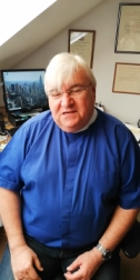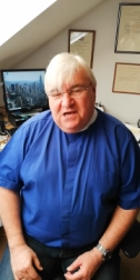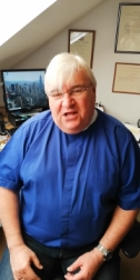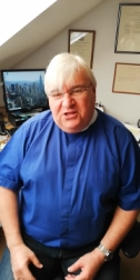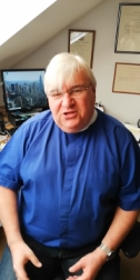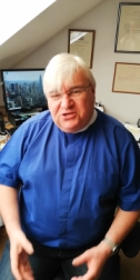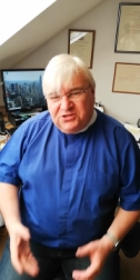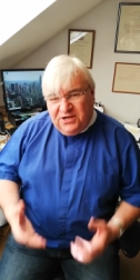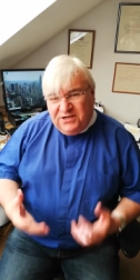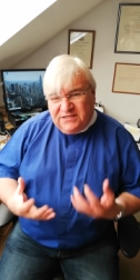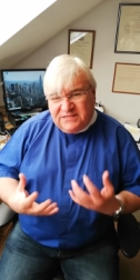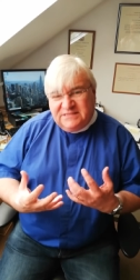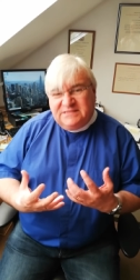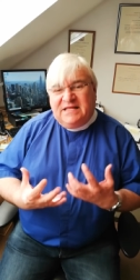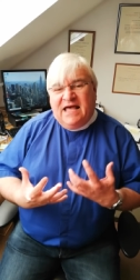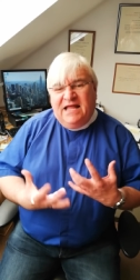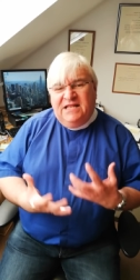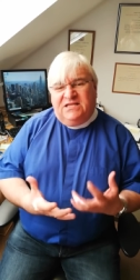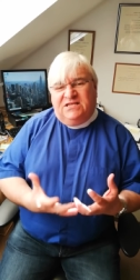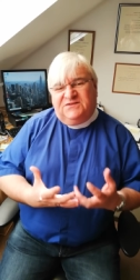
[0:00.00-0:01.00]
And you can
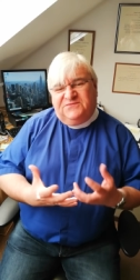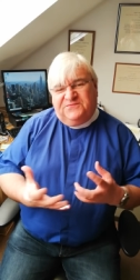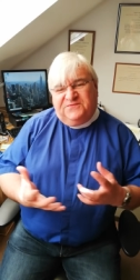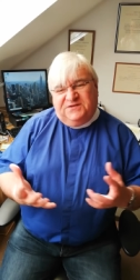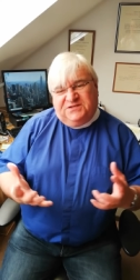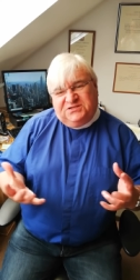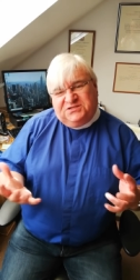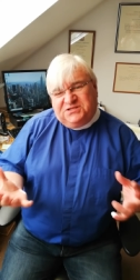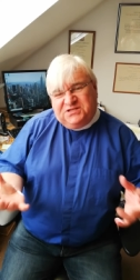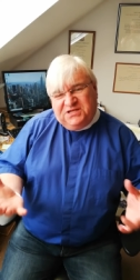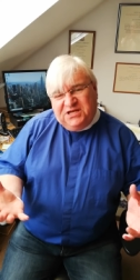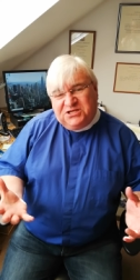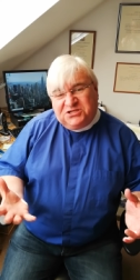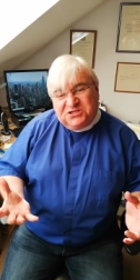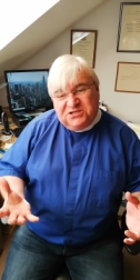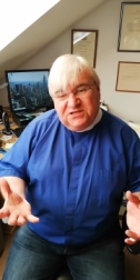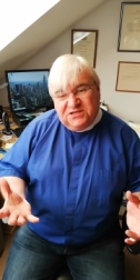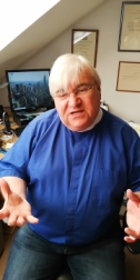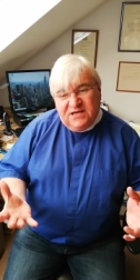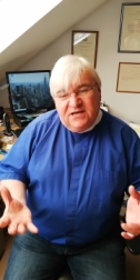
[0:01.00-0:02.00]
understand his
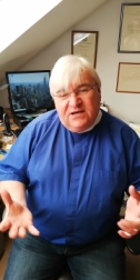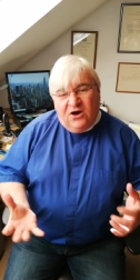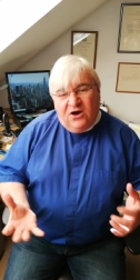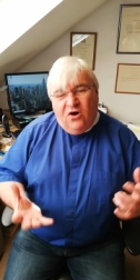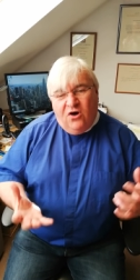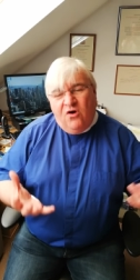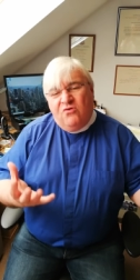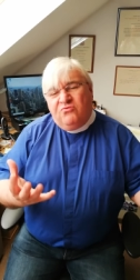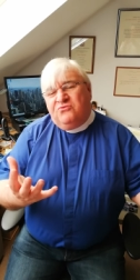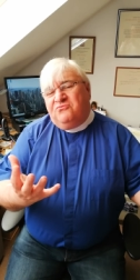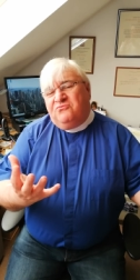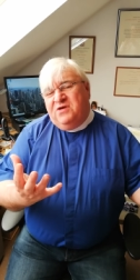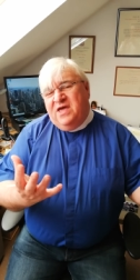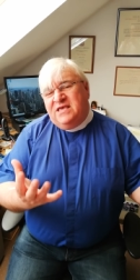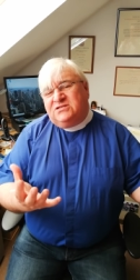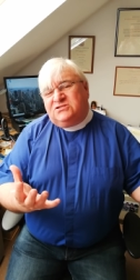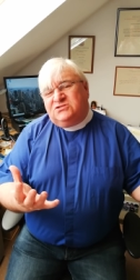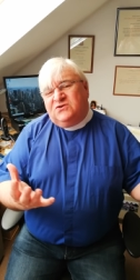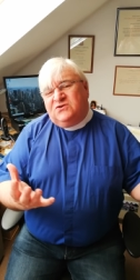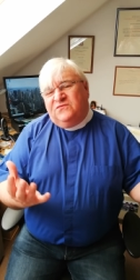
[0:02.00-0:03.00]
frustration. All the
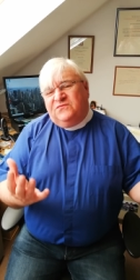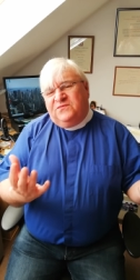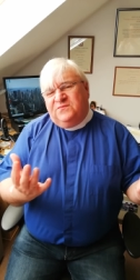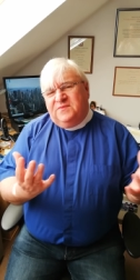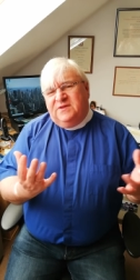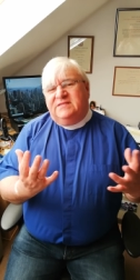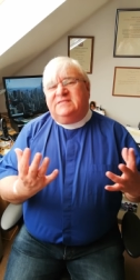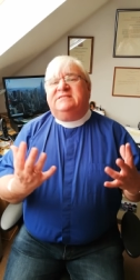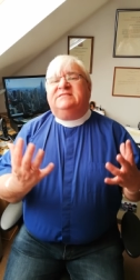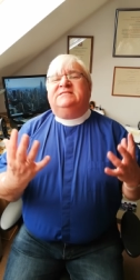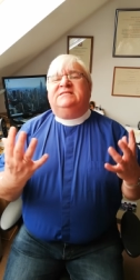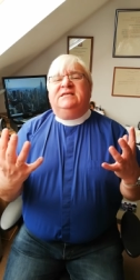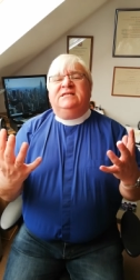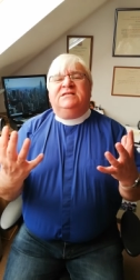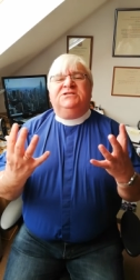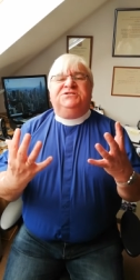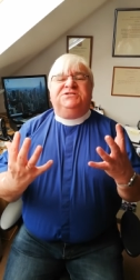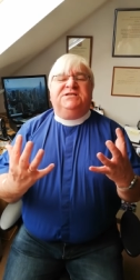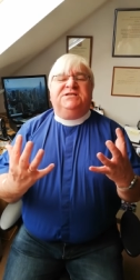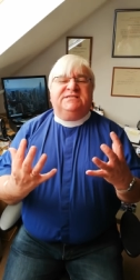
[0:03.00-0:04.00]
rest of them had
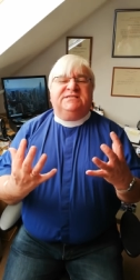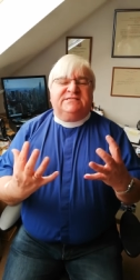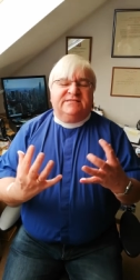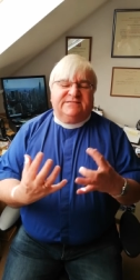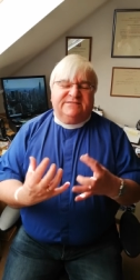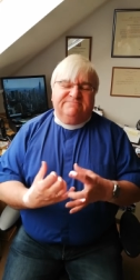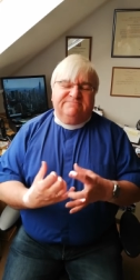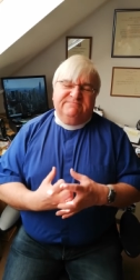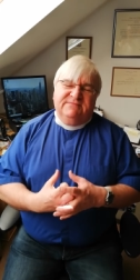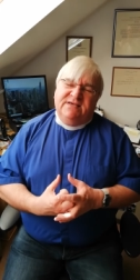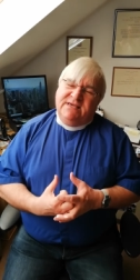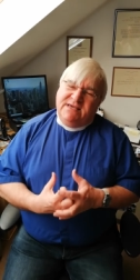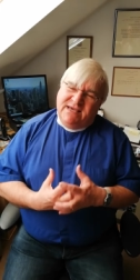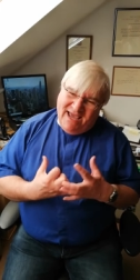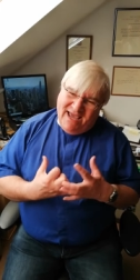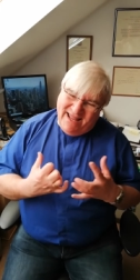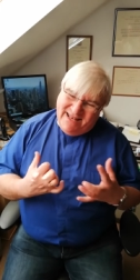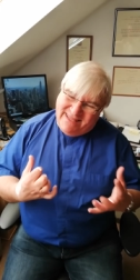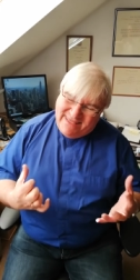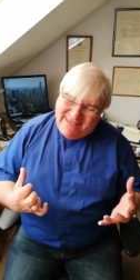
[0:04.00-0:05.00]
seen Jesus
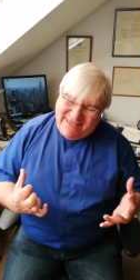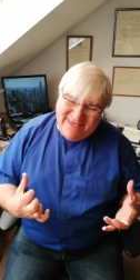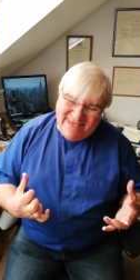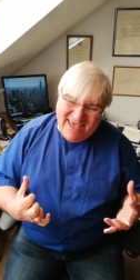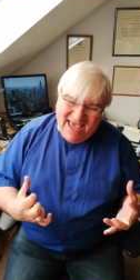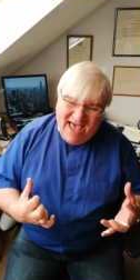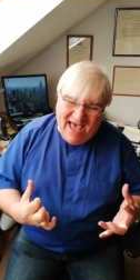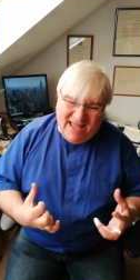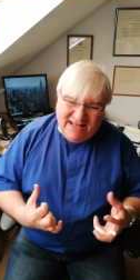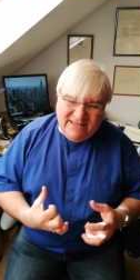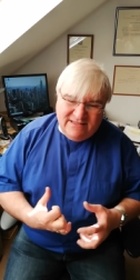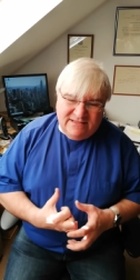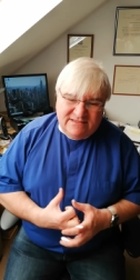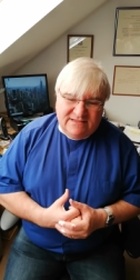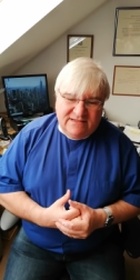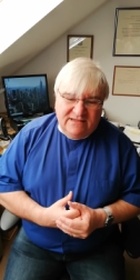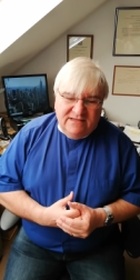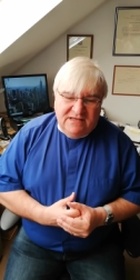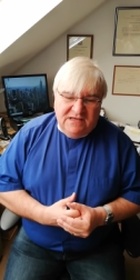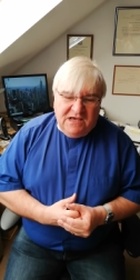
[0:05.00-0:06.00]
and he hadn't.
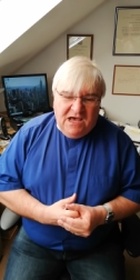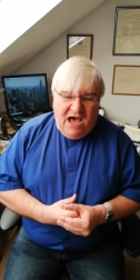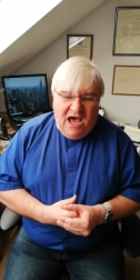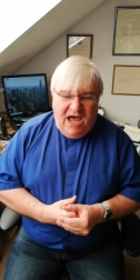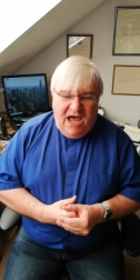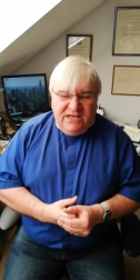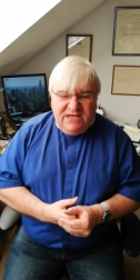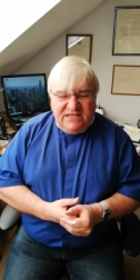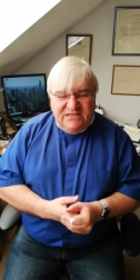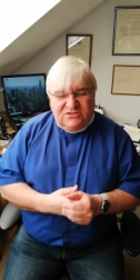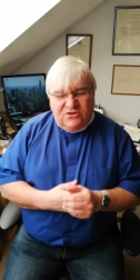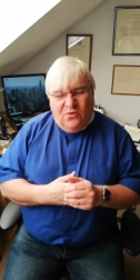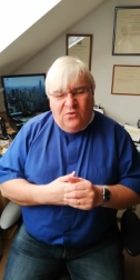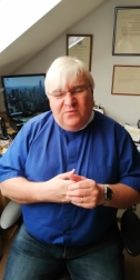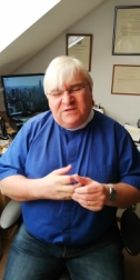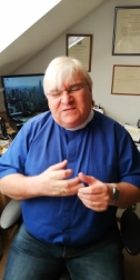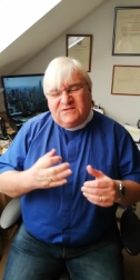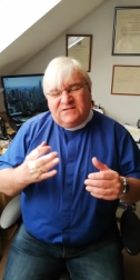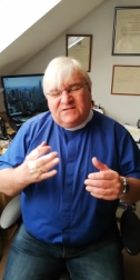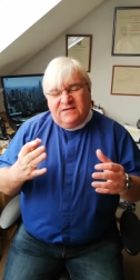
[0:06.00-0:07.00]
And he's
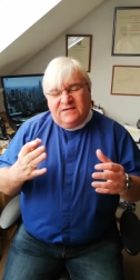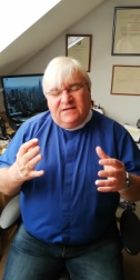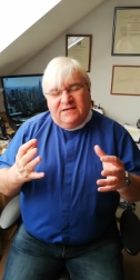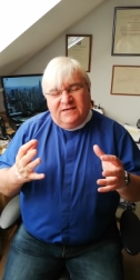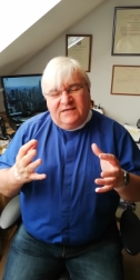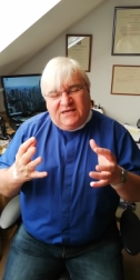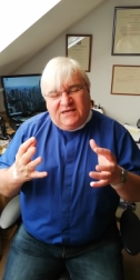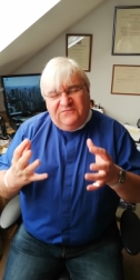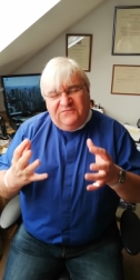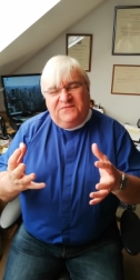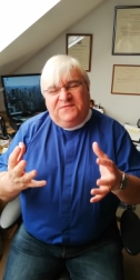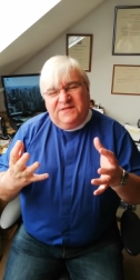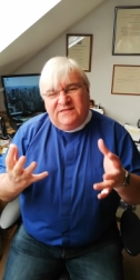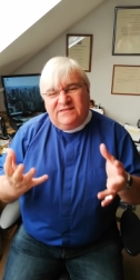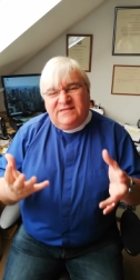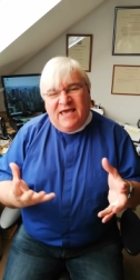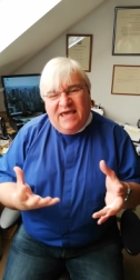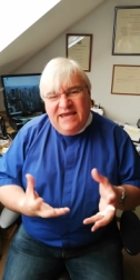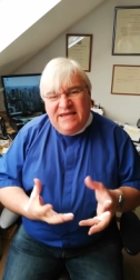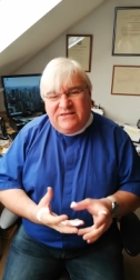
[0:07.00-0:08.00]
always given the
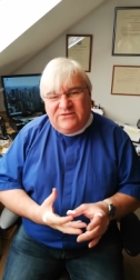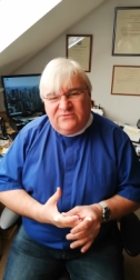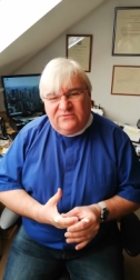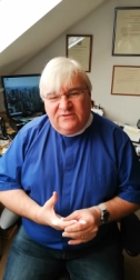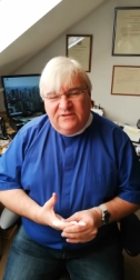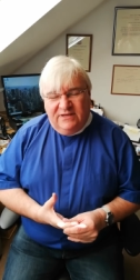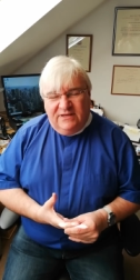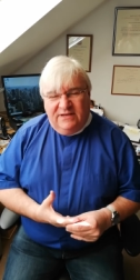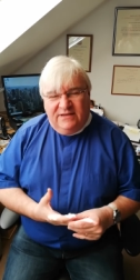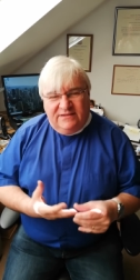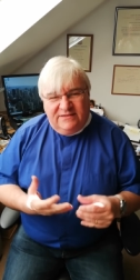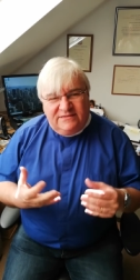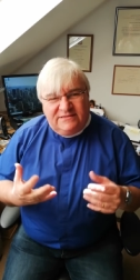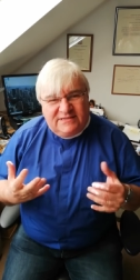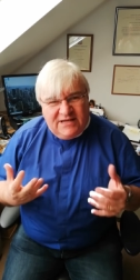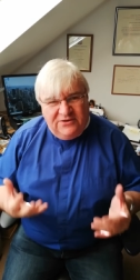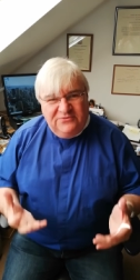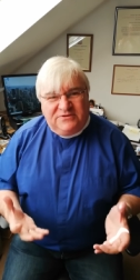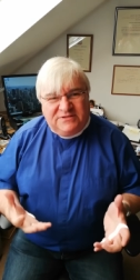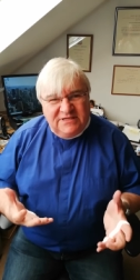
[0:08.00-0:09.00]
title
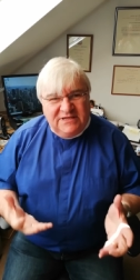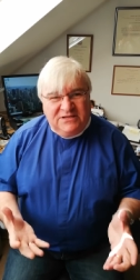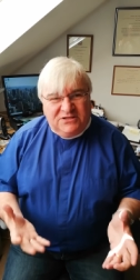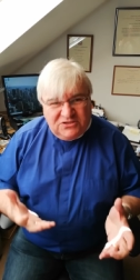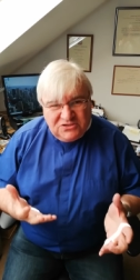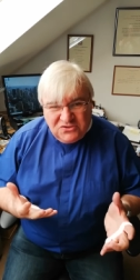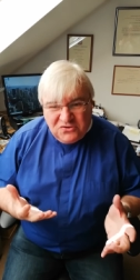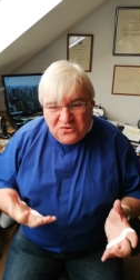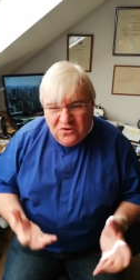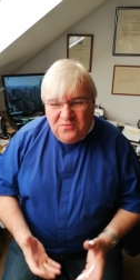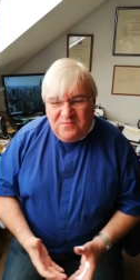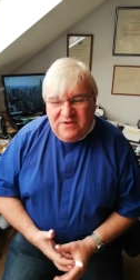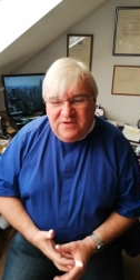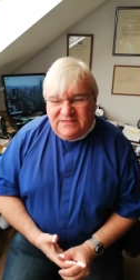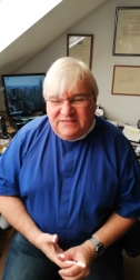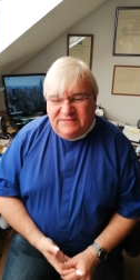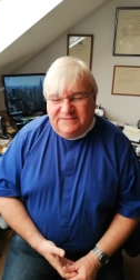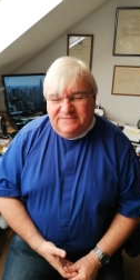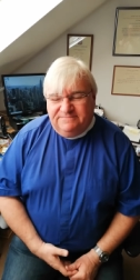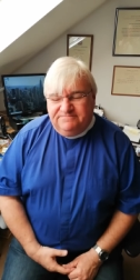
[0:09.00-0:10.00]
Doubting
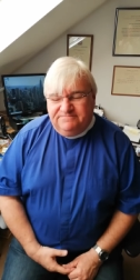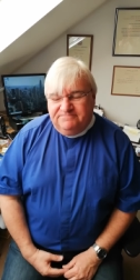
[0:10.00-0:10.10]
Thomas.